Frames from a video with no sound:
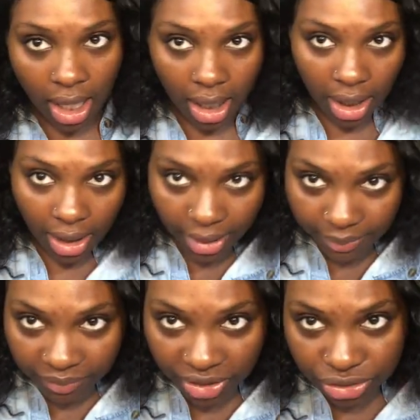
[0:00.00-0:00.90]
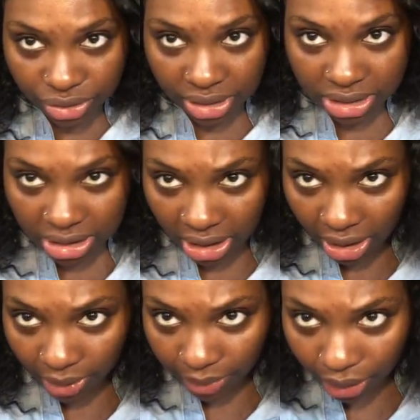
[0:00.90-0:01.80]
As you can
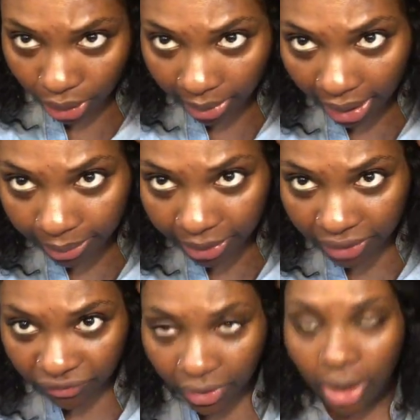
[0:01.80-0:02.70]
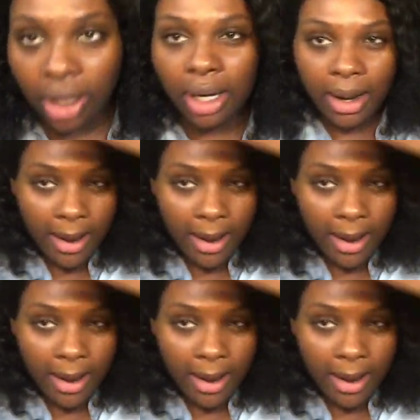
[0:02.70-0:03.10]
see, it would go back pretty far,